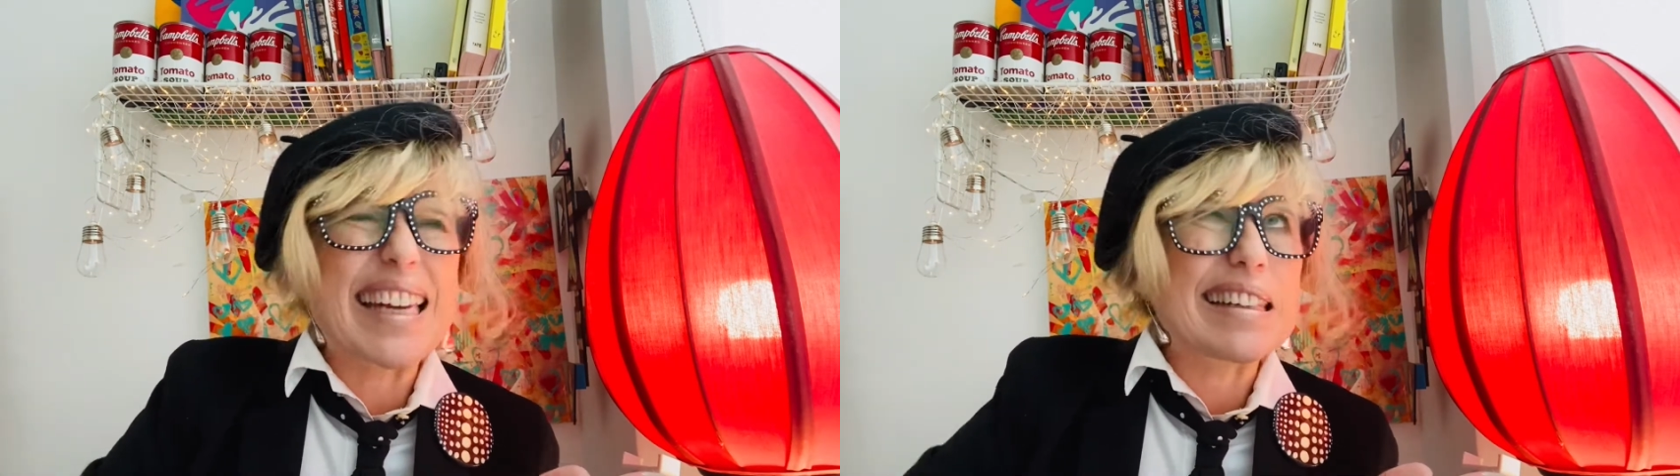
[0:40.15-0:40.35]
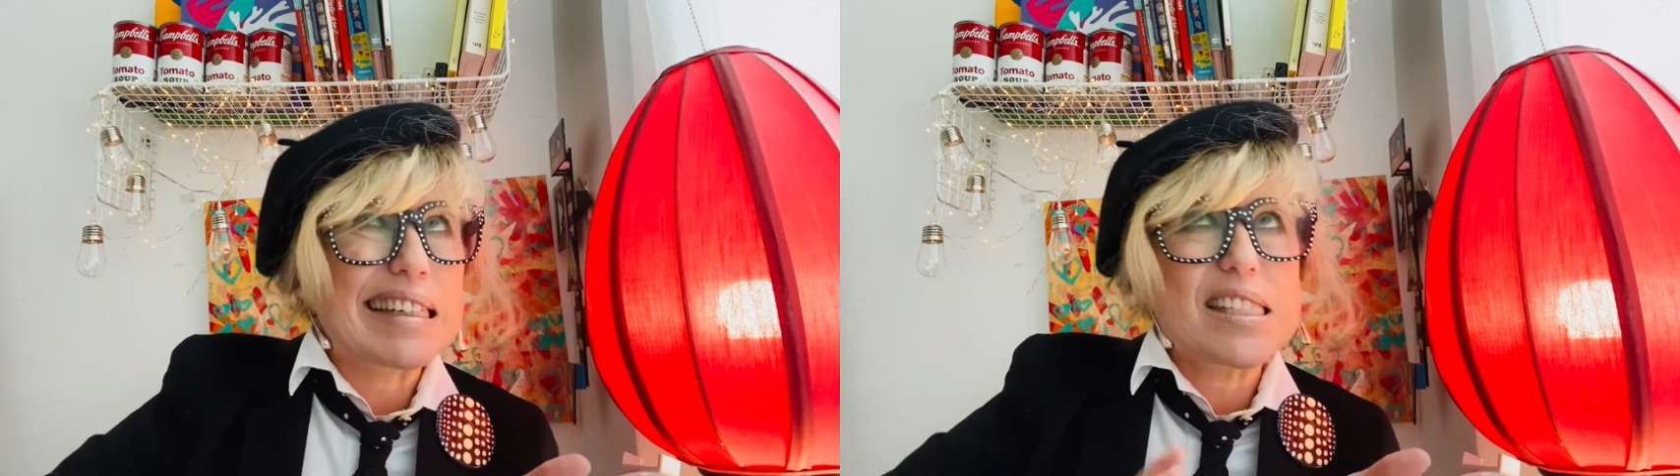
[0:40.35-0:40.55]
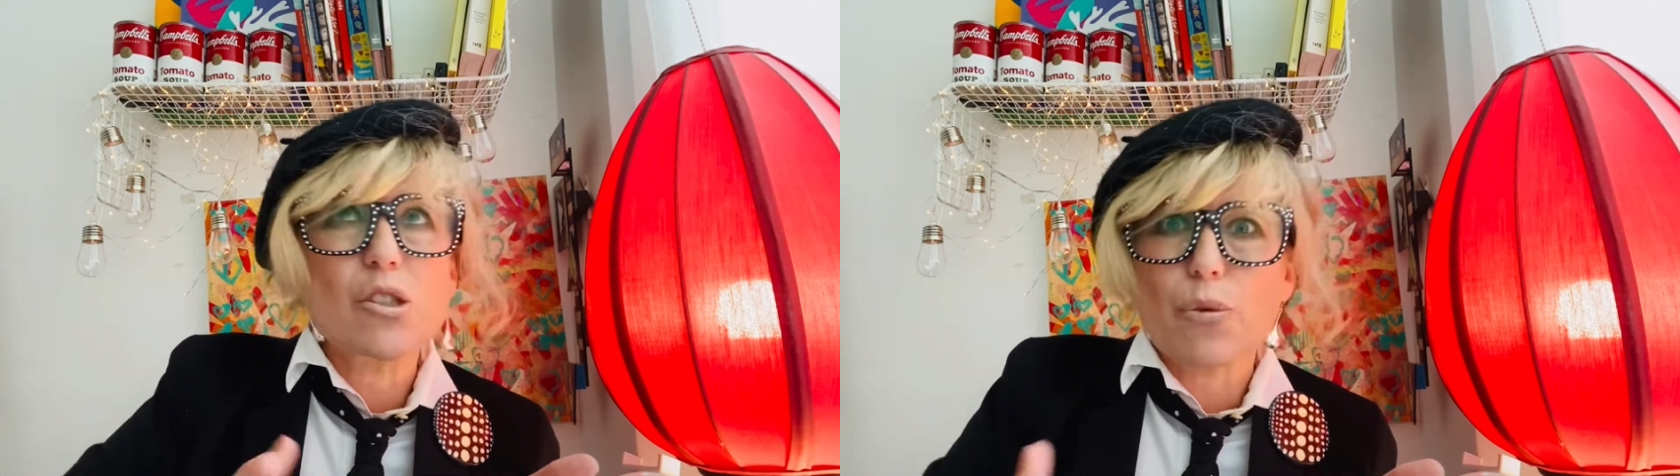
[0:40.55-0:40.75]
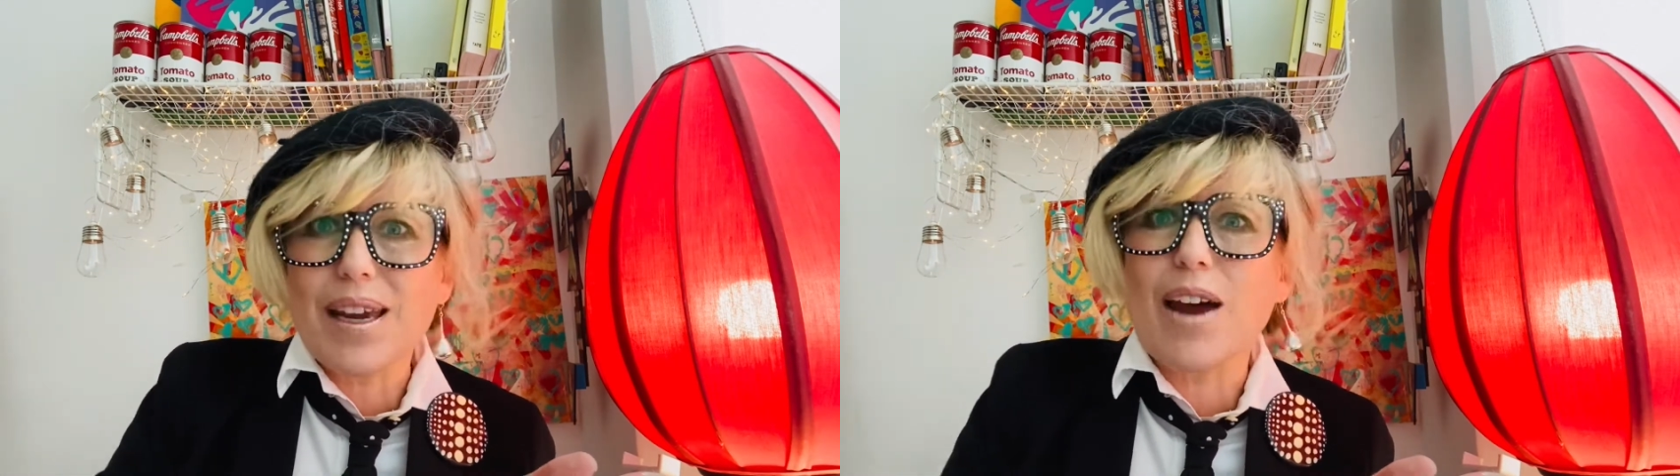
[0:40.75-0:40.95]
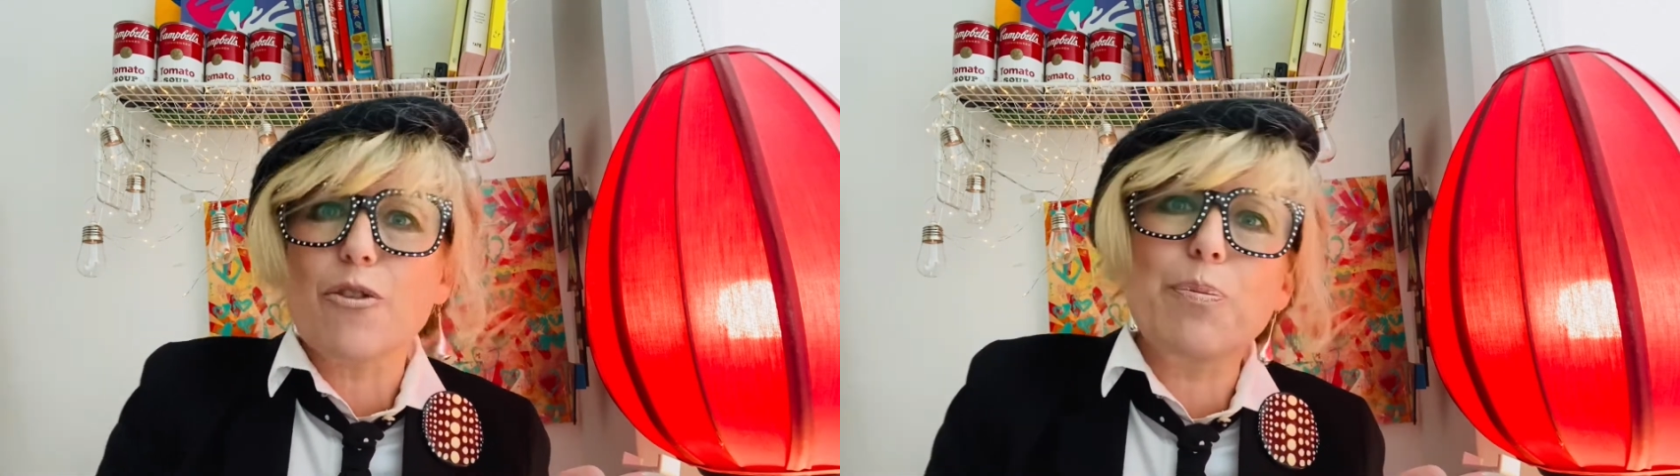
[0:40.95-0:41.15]
at least
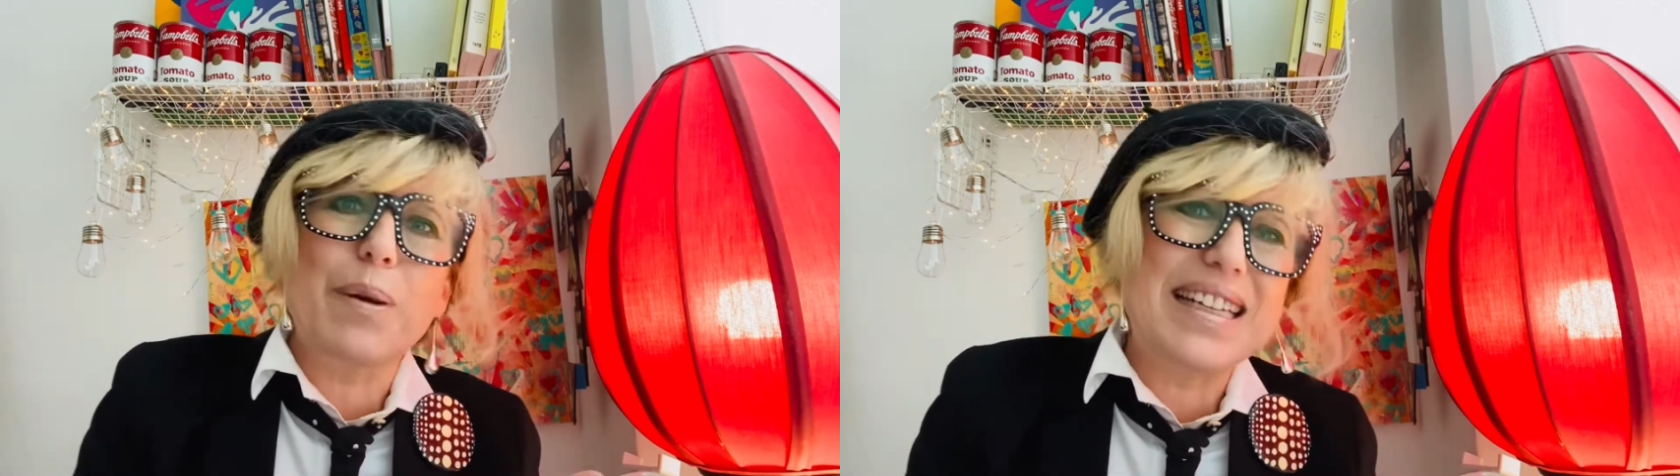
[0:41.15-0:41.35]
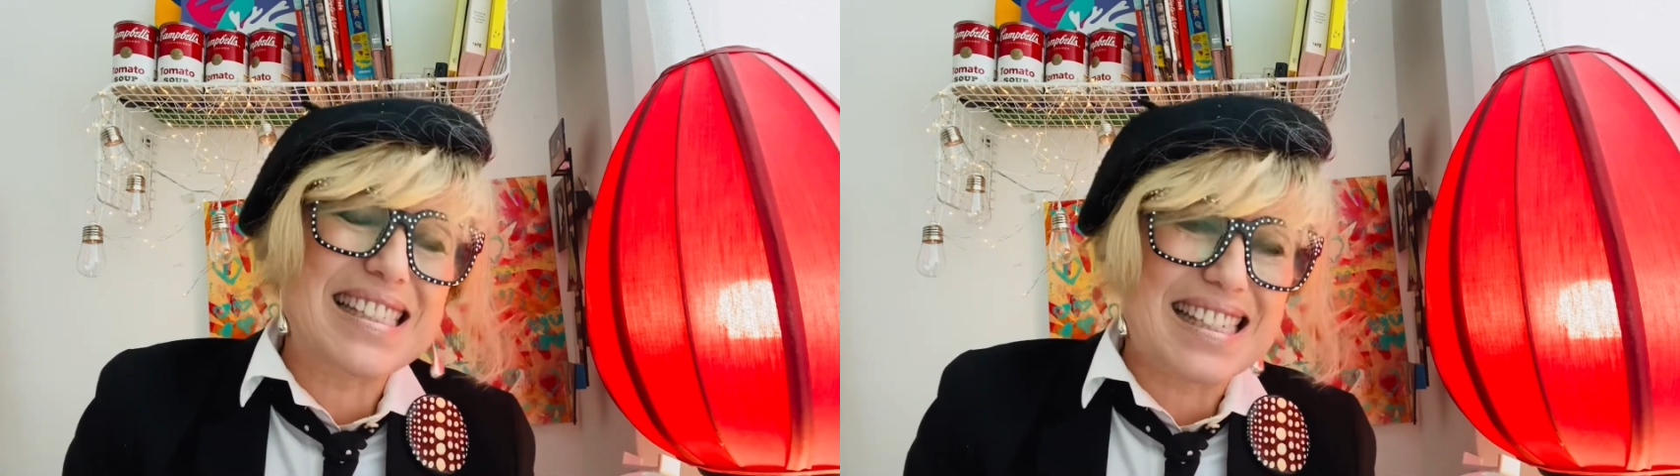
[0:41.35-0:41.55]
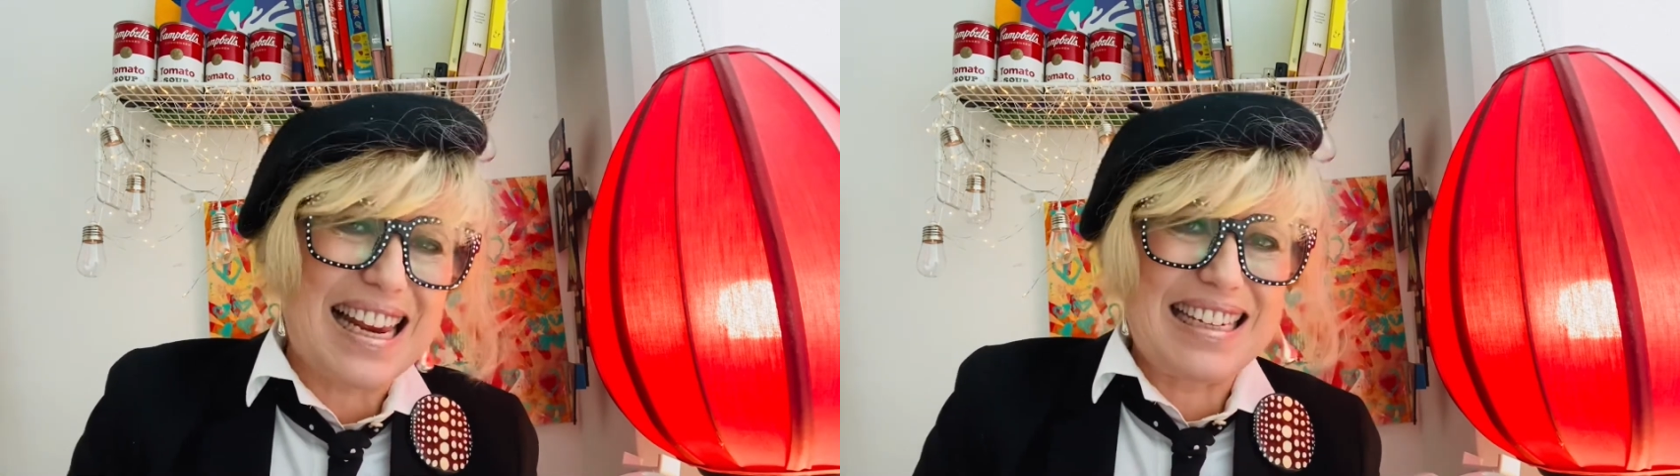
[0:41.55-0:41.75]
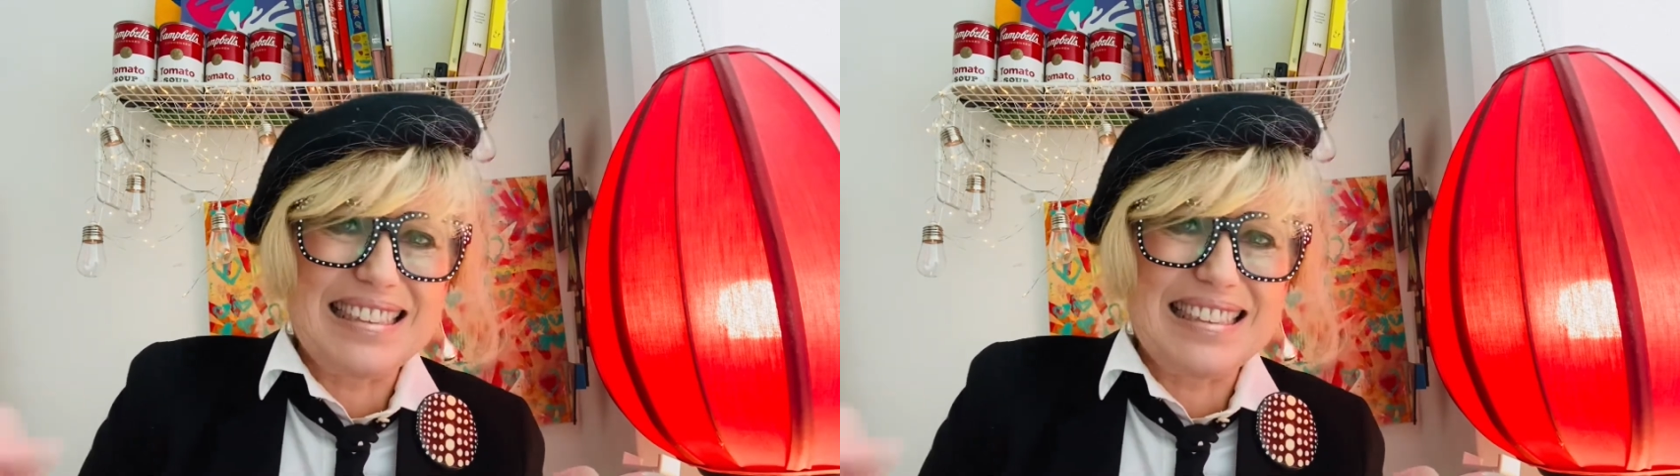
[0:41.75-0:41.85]
300 BC